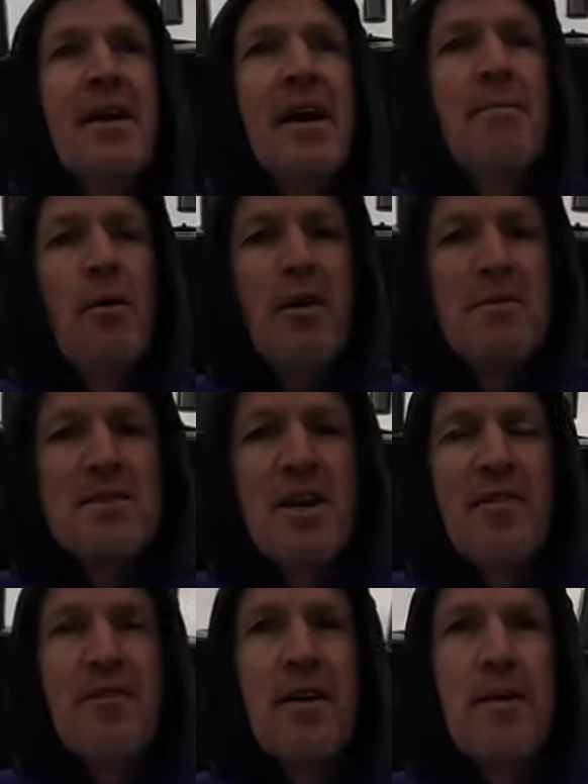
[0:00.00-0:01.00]
He bought
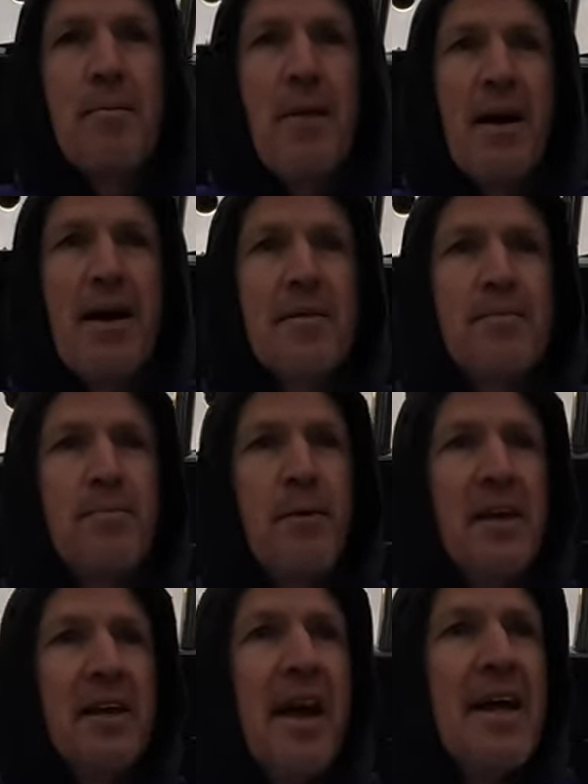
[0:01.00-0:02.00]
himself a
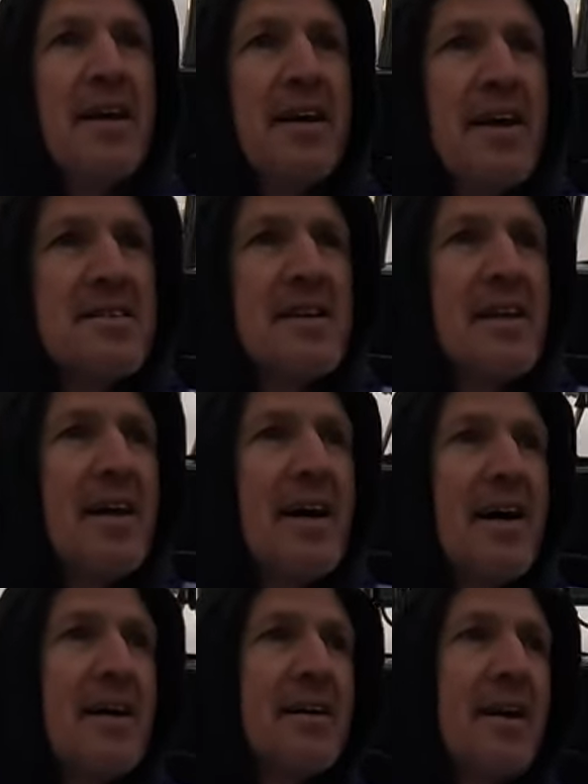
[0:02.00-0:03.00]
big Canon
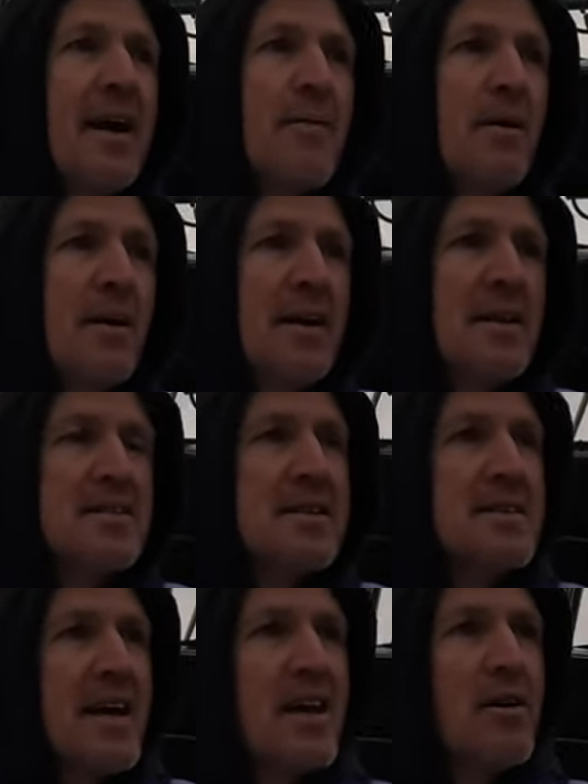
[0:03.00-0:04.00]
SLR camera and he
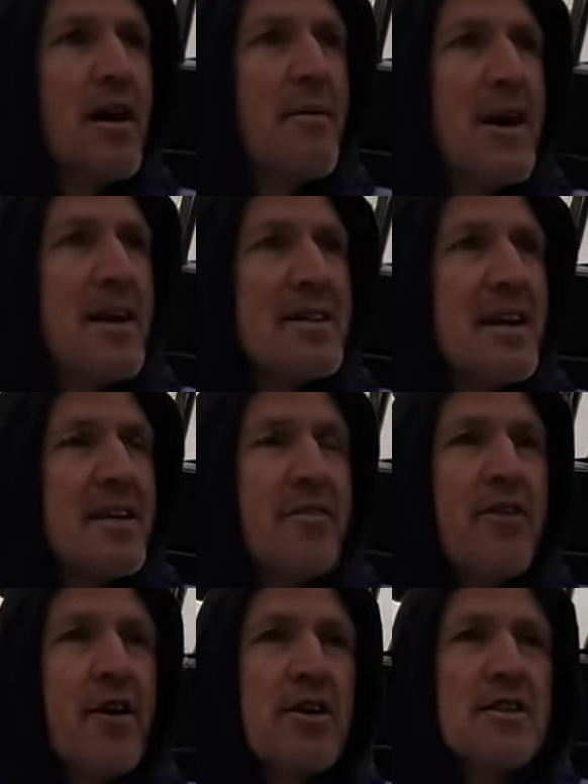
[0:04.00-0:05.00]
says, "Dad, I'll come out and take the
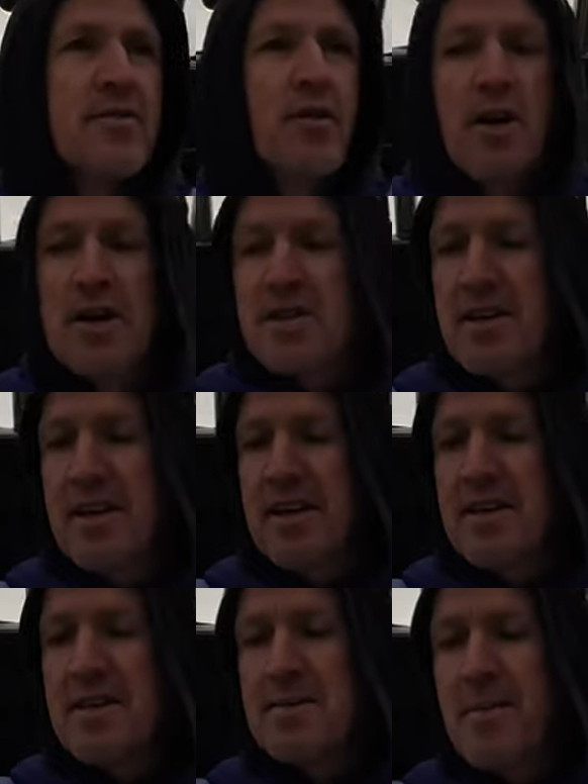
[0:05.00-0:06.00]
photos for you so you can
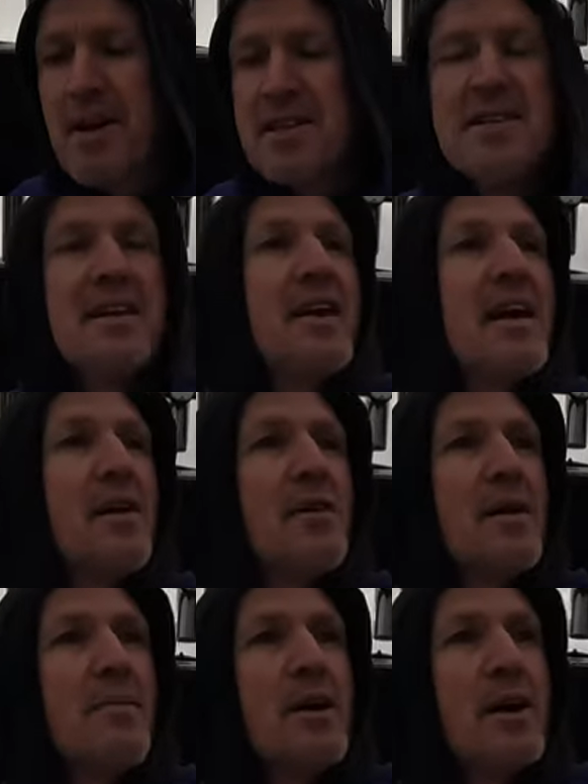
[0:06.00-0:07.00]
get this magazine
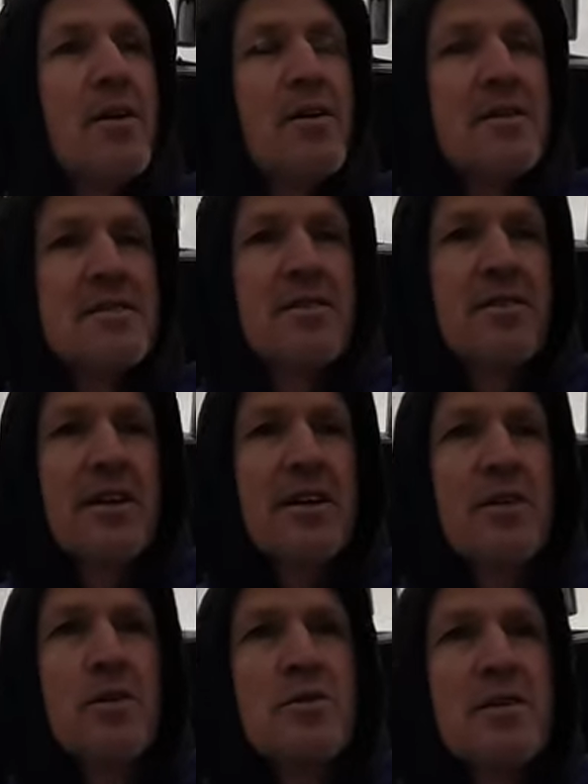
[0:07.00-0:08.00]
article up and going." I said, "All
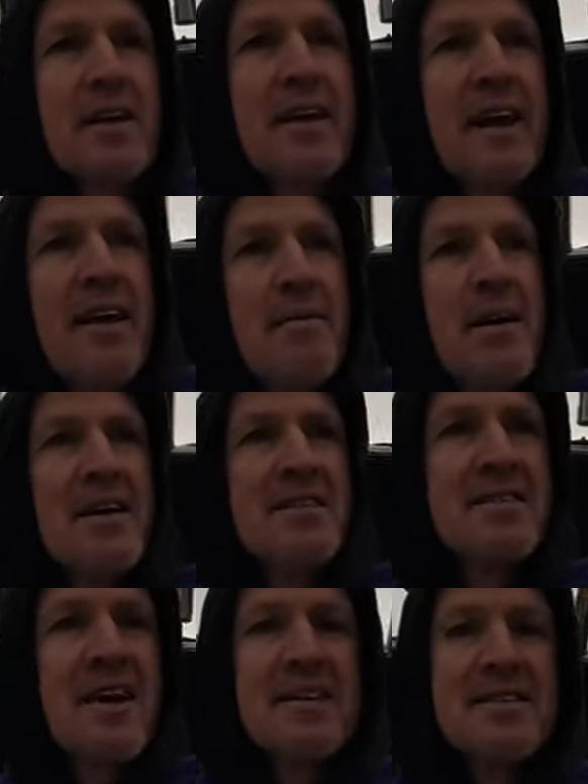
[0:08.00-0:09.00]
right, cool." So he came out,
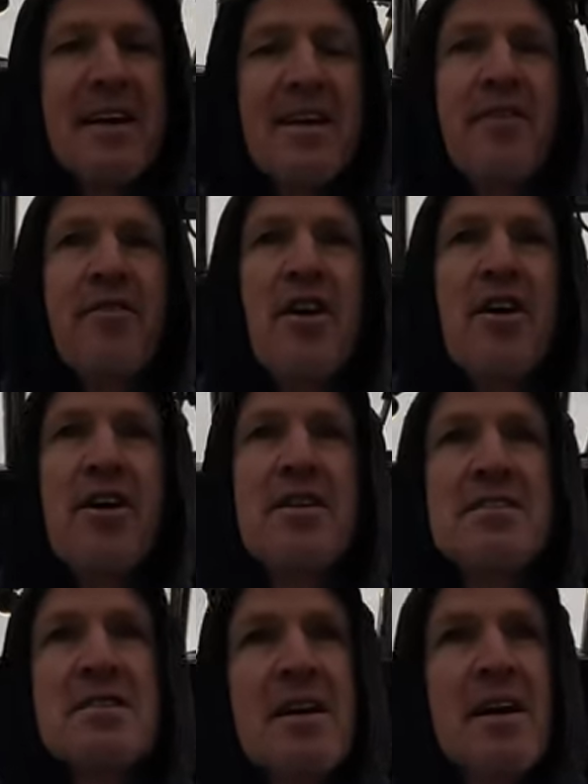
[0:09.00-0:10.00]
started taking
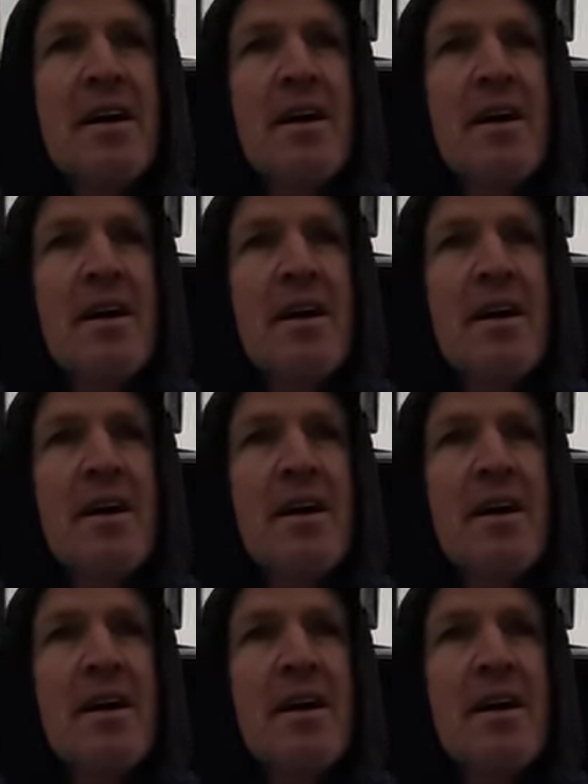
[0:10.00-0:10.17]
photos.